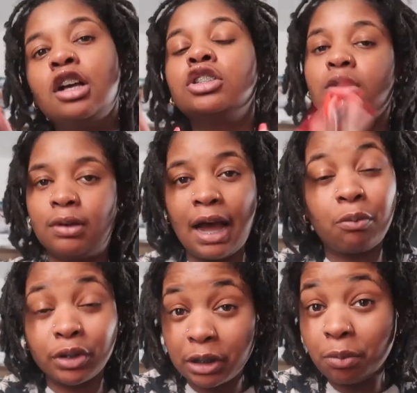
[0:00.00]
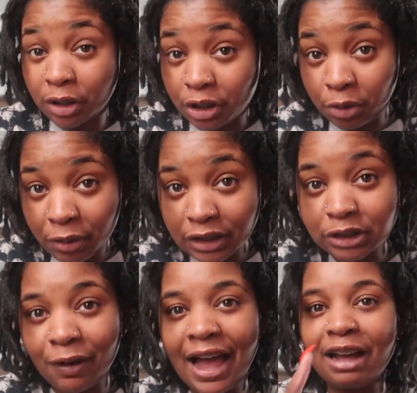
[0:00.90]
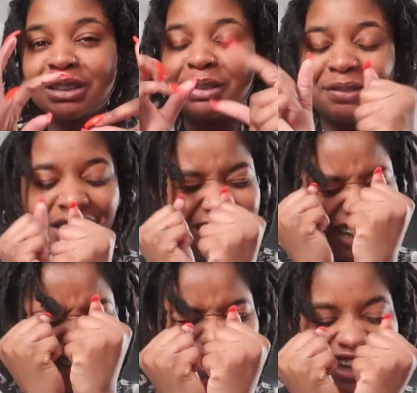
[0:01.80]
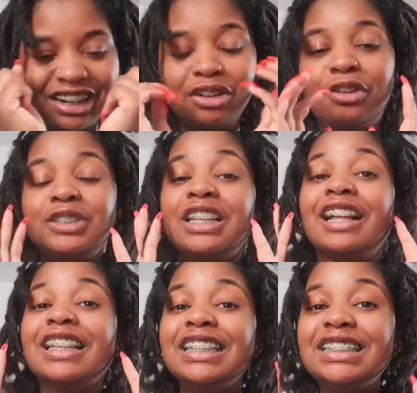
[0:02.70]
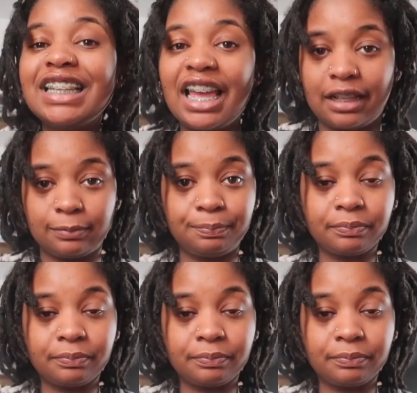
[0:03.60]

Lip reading: So I really want to do it. So I have some amazing, exciting news. Now listen.